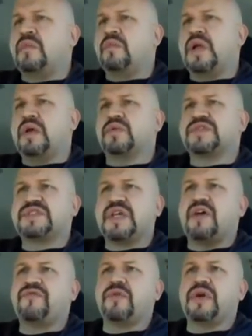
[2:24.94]
but he was
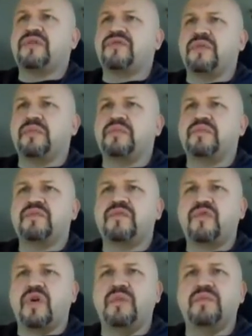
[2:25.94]
suffering
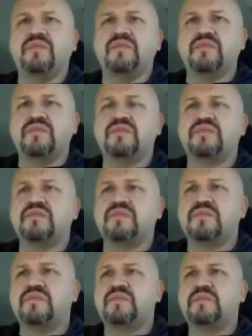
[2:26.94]
from
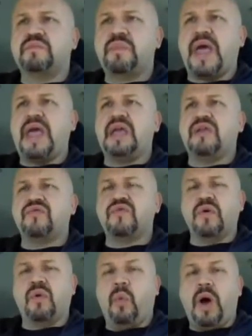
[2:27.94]
pain
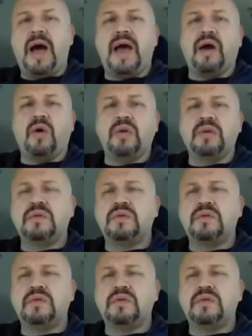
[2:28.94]
for a while